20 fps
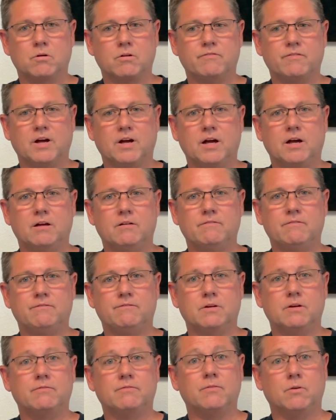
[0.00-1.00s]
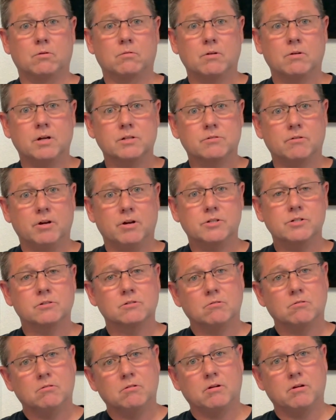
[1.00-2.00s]
to 5 full restorations
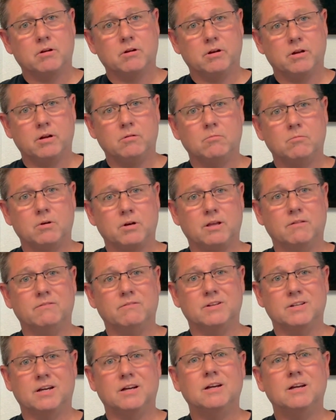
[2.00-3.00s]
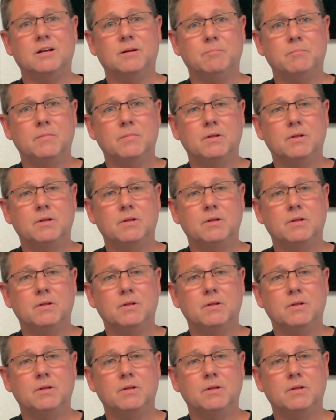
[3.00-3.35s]
going on at any one given time.